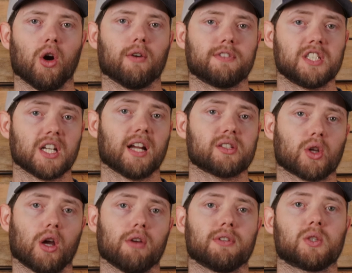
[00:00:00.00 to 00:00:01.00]
of just
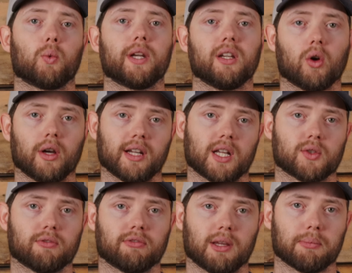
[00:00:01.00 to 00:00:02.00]
over
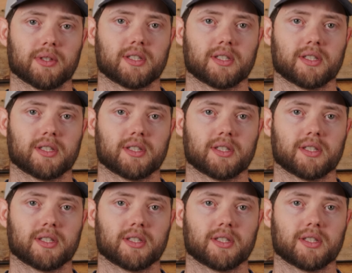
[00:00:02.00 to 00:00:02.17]
2,900 feet per